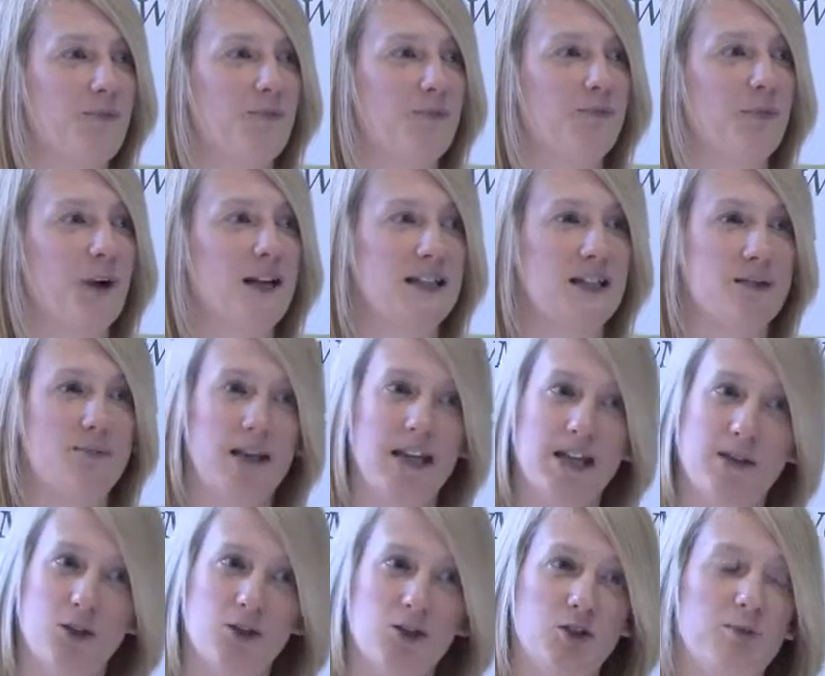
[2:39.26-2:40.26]
My GP
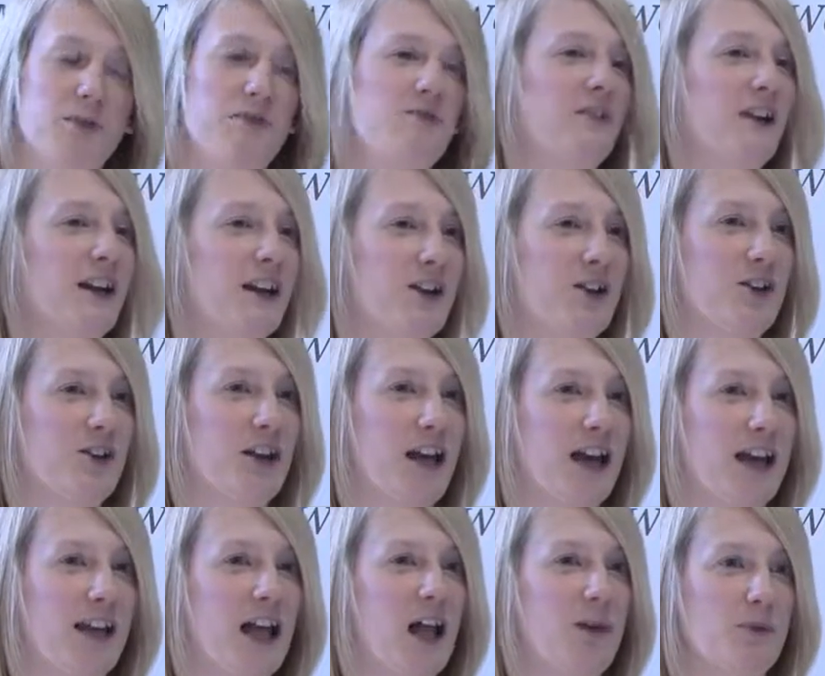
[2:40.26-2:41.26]
has also been very good
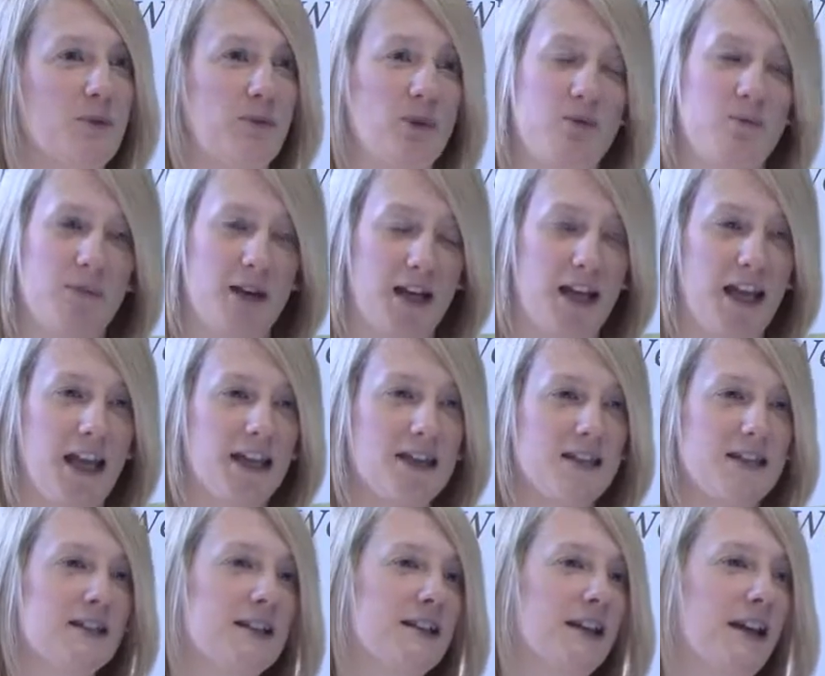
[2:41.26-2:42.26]
at helping me with
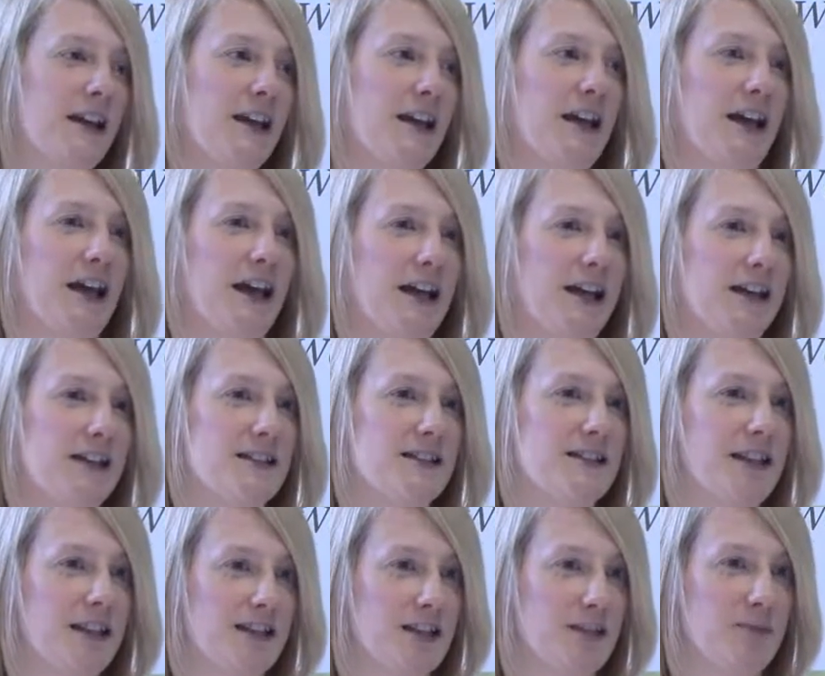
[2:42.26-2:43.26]
medication and
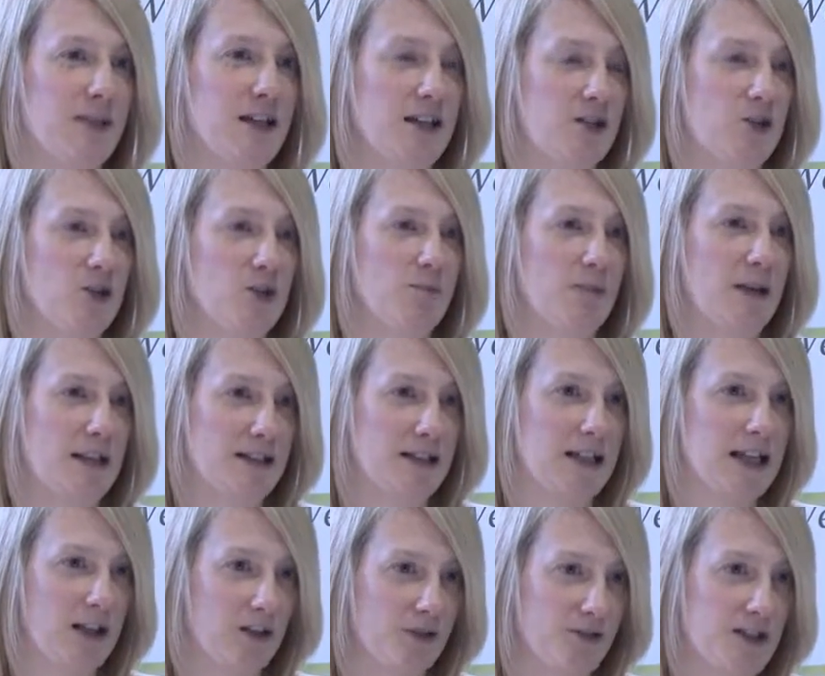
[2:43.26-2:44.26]
sending me to a mental
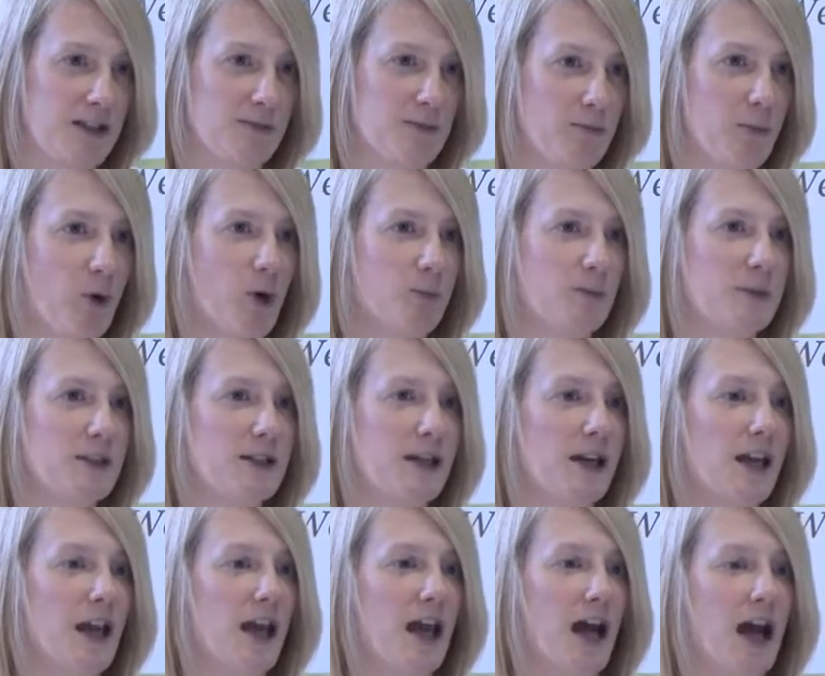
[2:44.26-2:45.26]
health team appointment,
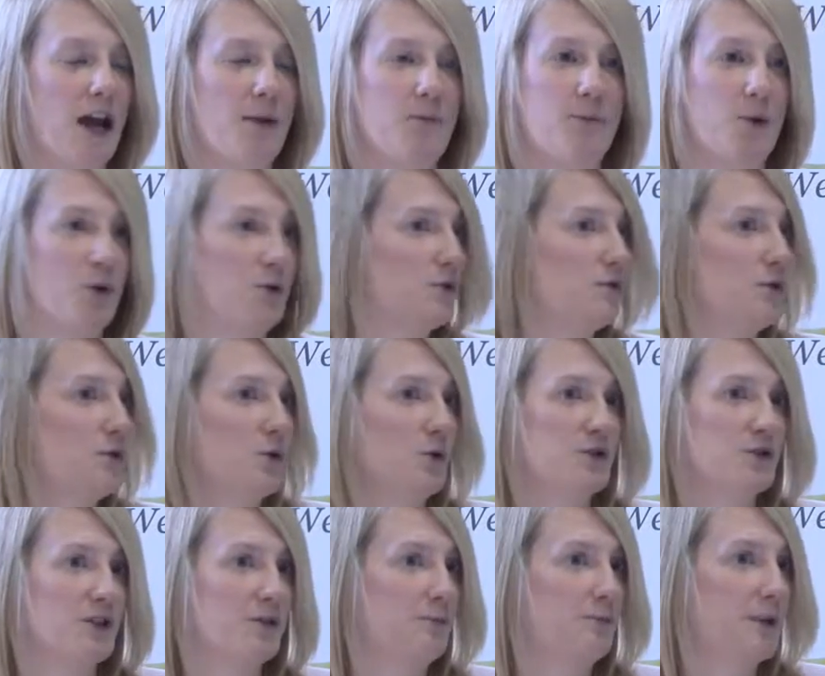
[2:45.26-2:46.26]
and both of
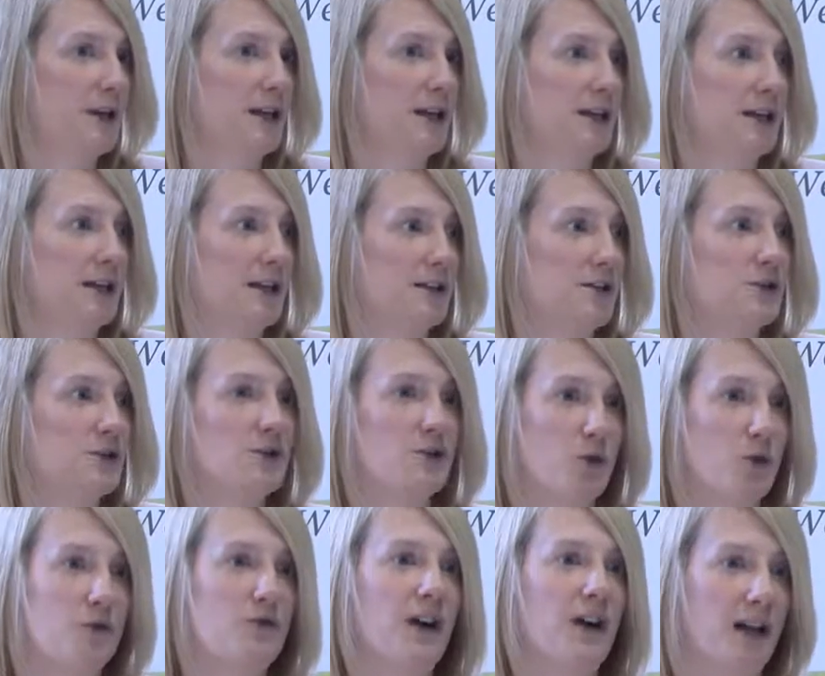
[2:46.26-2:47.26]
those have been
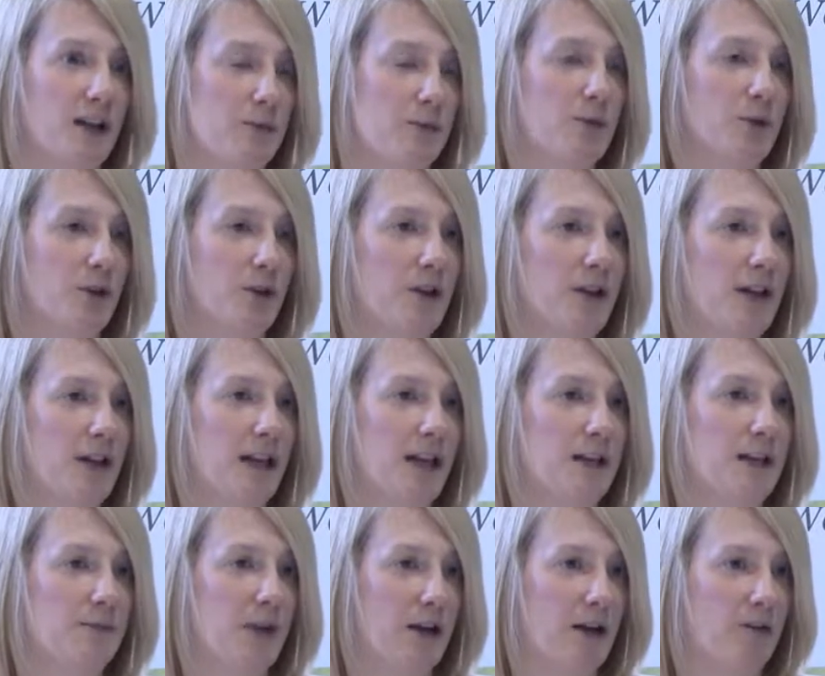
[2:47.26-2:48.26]
so valuable
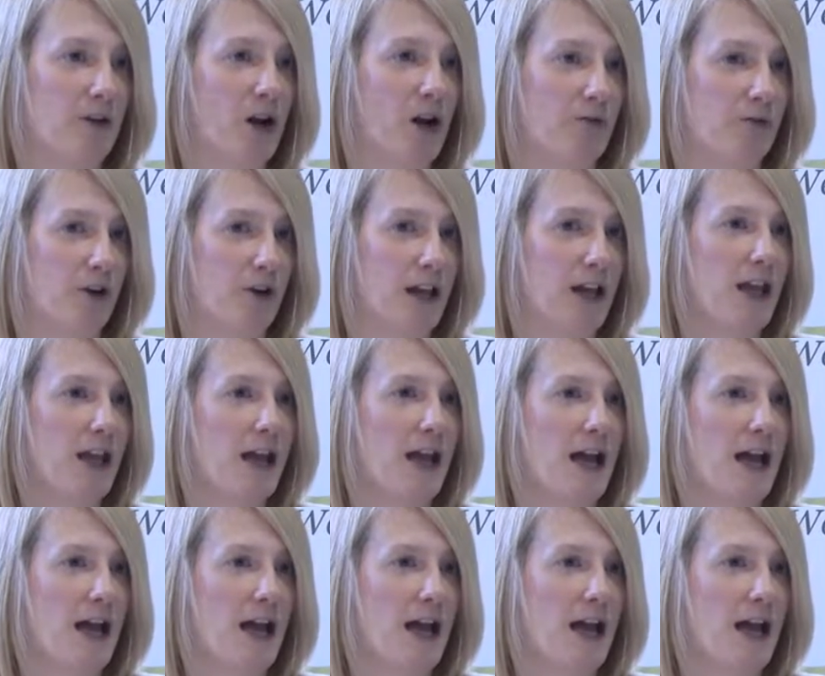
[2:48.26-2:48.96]
in my recovery.